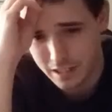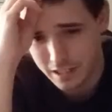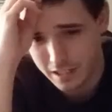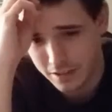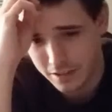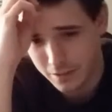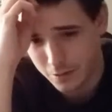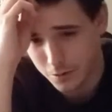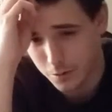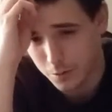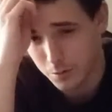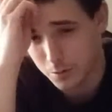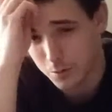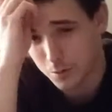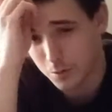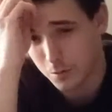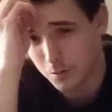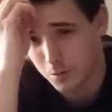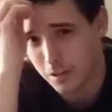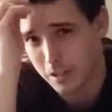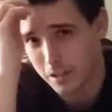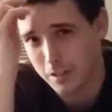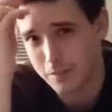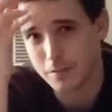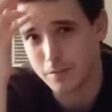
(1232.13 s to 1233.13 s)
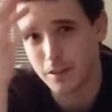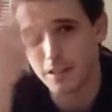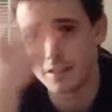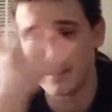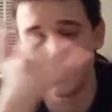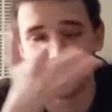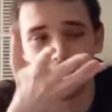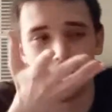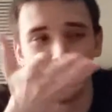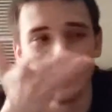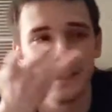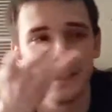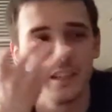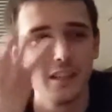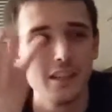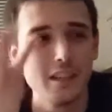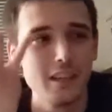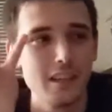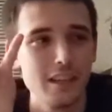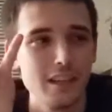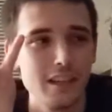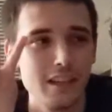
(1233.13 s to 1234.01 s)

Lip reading: And the whole like fight scene